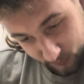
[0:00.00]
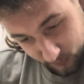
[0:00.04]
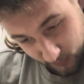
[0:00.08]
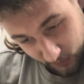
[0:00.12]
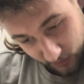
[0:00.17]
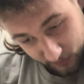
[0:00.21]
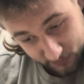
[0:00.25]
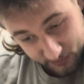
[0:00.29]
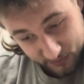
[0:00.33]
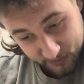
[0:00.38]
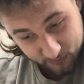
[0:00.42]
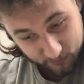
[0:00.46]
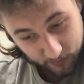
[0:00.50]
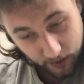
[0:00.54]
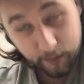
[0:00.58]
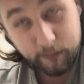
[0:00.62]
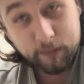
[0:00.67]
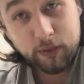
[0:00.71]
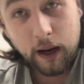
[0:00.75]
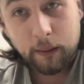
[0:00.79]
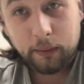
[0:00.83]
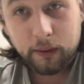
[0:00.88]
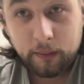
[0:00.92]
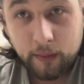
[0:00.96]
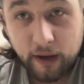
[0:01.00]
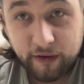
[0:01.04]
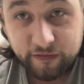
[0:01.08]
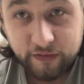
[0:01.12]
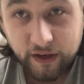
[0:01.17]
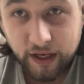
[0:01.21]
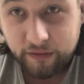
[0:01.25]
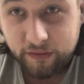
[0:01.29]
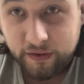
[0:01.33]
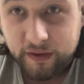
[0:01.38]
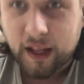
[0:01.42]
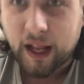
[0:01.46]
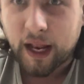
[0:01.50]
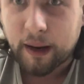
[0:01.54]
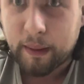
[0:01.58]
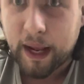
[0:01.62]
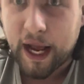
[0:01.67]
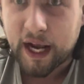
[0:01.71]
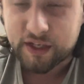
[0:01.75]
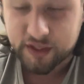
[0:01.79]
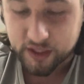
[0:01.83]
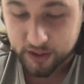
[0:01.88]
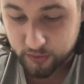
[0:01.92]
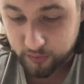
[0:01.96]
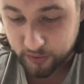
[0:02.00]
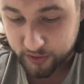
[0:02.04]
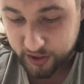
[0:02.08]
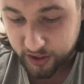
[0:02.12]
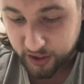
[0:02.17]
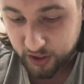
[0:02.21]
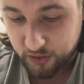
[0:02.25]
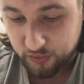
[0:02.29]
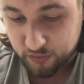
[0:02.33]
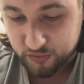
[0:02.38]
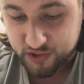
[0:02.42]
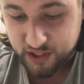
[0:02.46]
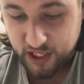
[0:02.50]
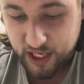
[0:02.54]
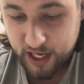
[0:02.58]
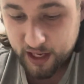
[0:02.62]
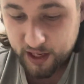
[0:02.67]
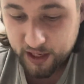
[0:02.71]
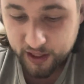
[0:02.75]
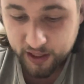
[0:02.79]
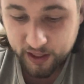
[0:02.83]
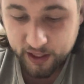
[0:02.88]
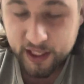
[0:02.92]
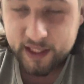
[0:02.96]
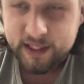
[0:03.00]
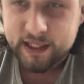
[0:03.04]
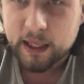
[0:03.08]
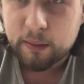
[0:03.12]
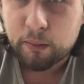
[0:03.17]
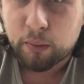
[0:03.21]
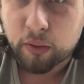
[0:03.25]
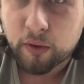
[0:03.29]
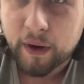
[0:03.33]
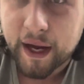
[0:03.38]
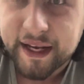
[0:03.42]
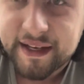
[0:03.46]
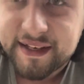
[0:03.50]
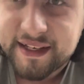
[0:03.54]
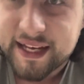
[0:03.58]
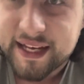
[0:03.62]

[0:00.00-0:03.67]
this is my probably my favorite that I'm actually going to use. It's a bread